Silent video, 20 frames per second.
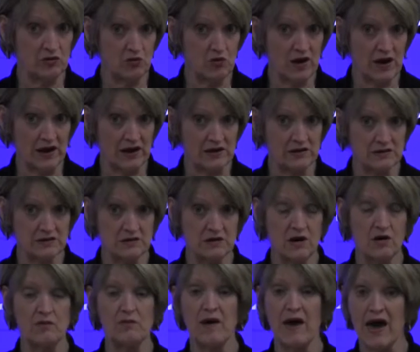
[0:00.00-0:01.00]
can wait.
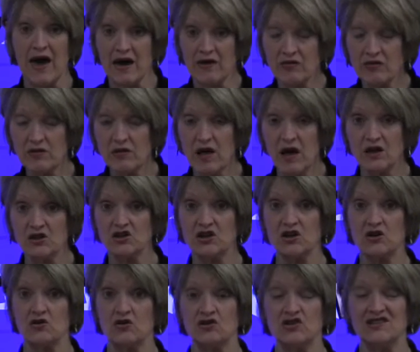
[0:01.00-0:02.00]
So
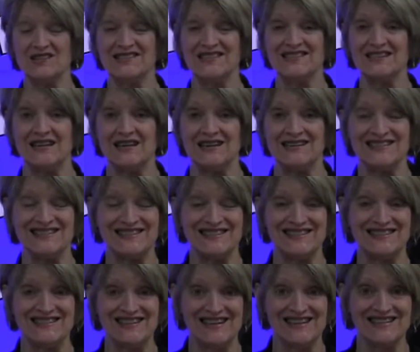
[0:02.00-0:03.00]
pathologic urgency is
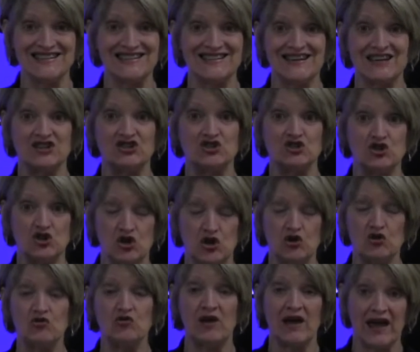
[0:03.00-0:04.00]
the sense that
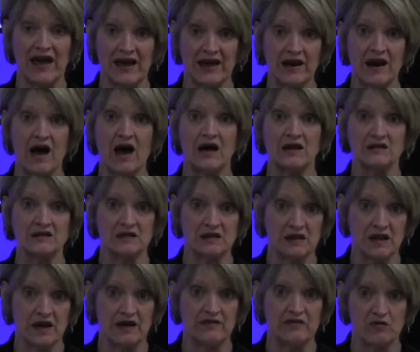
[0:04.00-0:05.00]
you cannot
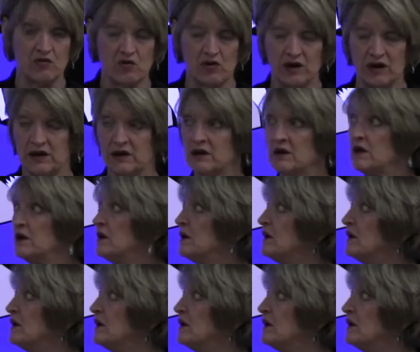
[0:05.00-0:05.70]
delay voiding.